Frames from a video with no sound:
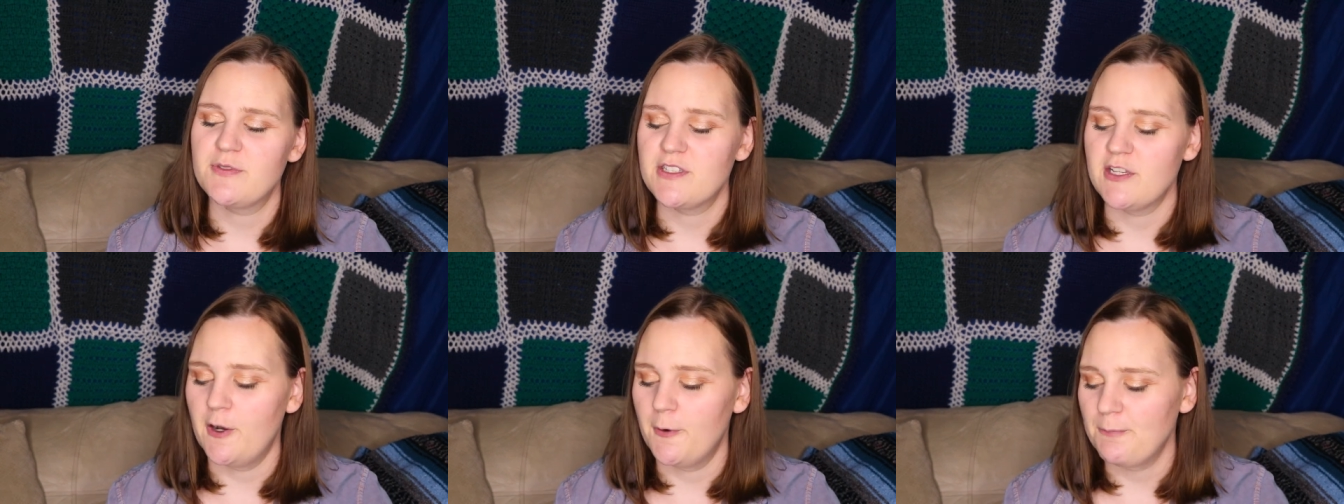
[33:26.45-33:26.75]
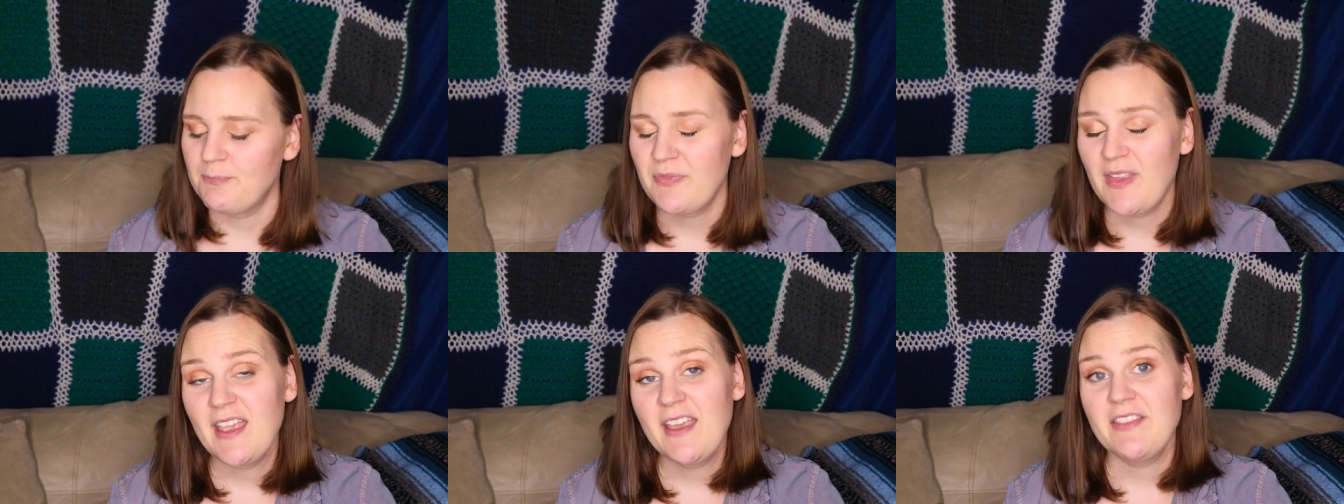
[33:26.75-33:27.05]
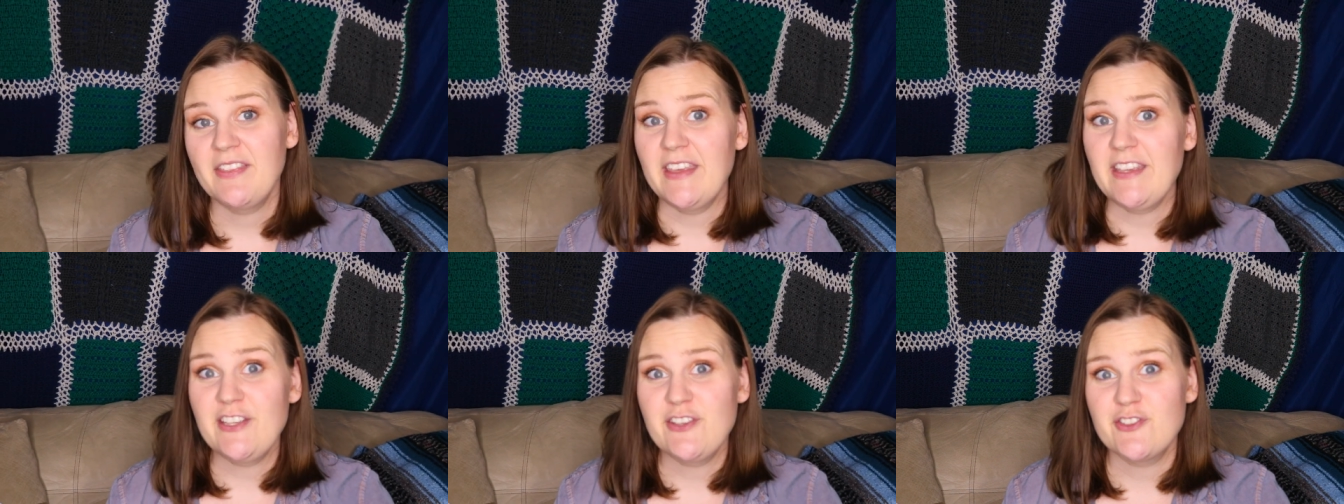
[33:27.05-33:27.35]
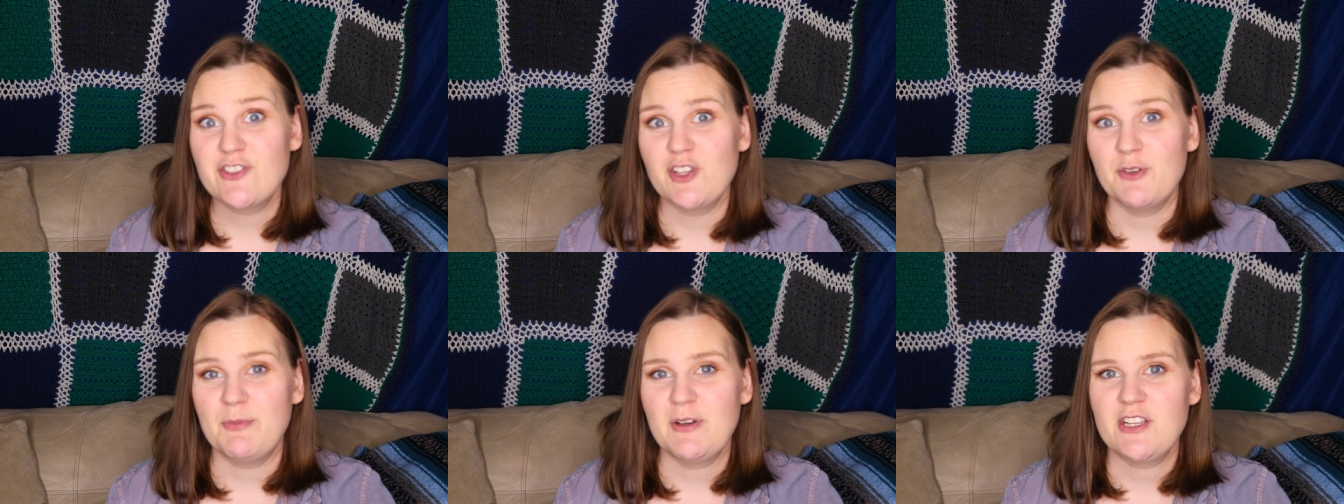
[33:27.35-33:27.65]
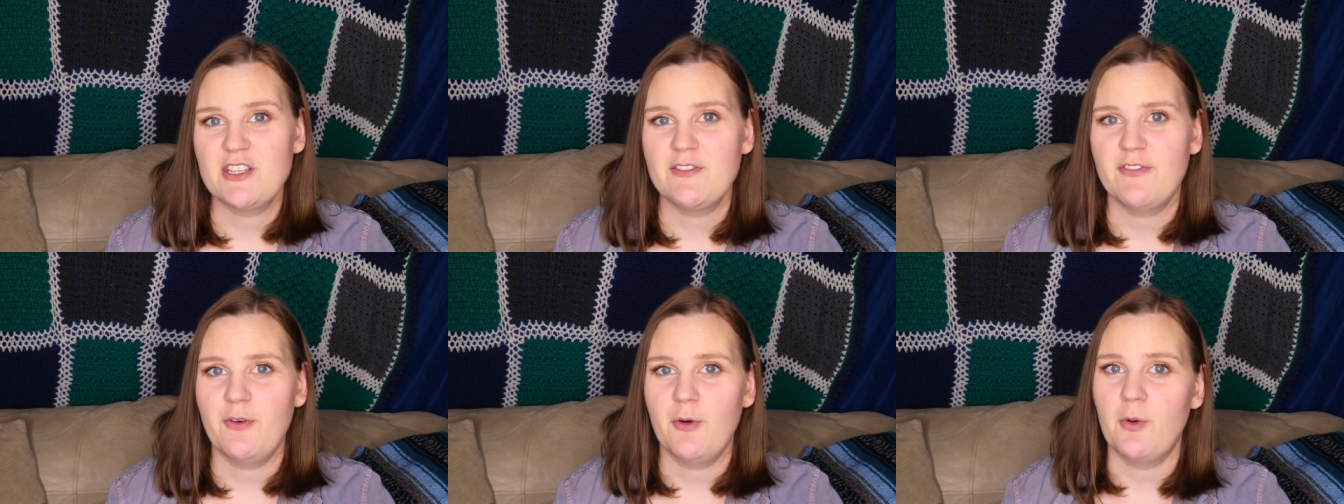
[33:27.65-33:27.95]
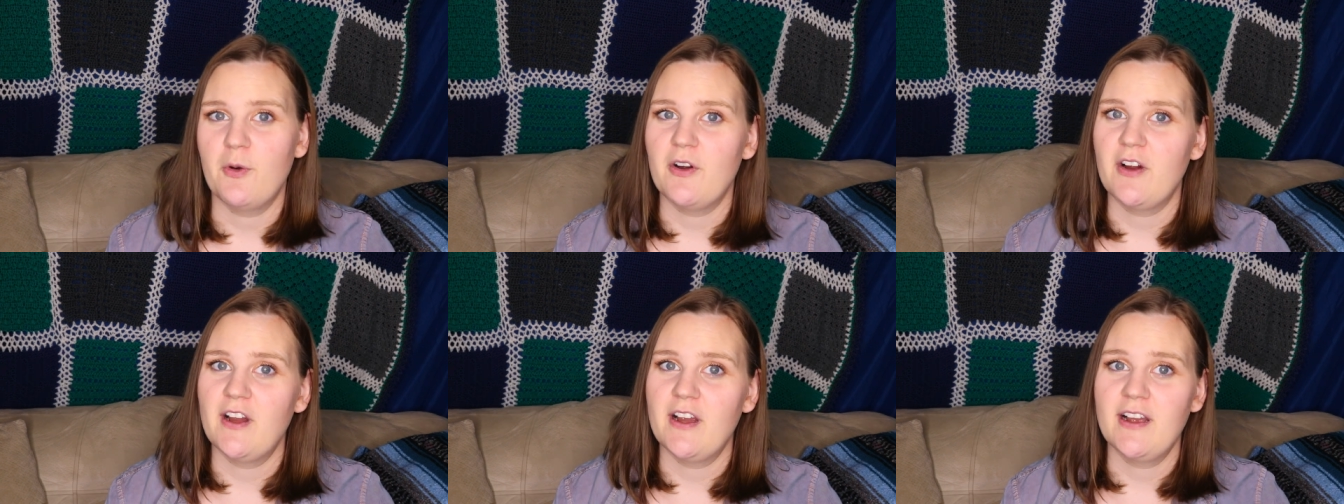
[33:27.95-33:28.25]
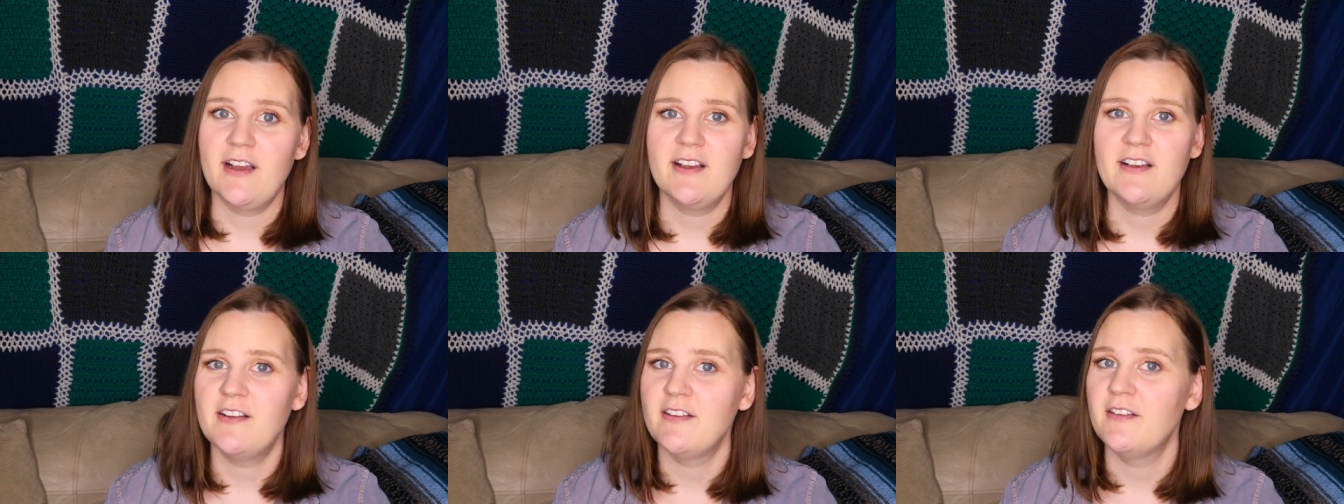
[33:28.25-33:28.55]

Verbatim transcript: so thank you so much for